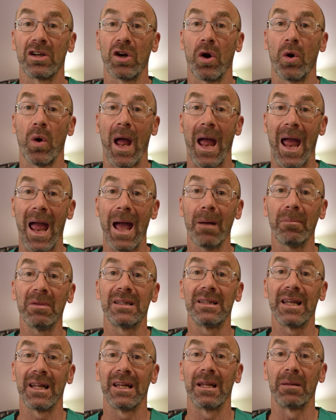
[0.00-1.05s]

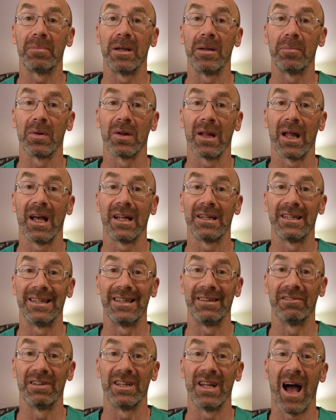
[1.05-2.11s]
cohabitating people had an
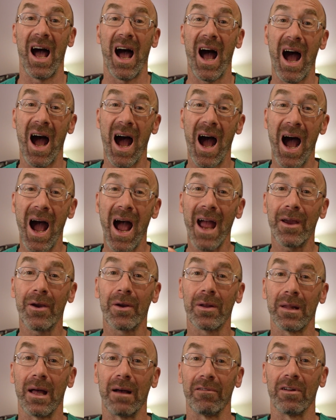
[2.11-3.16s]
even higher
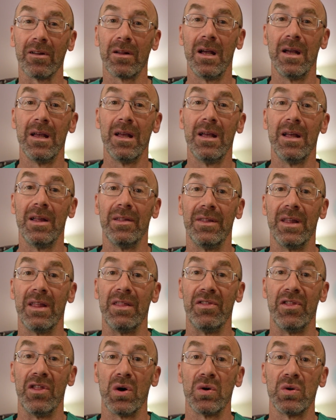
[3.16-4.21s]
level
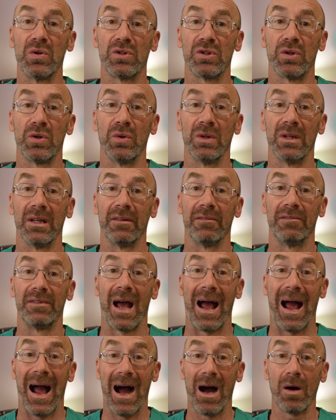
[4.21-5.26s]
than those who lived
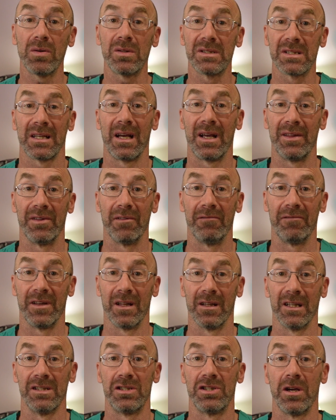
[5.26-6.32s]
outside the
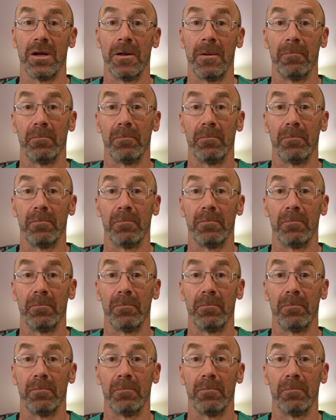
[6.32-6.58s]
village,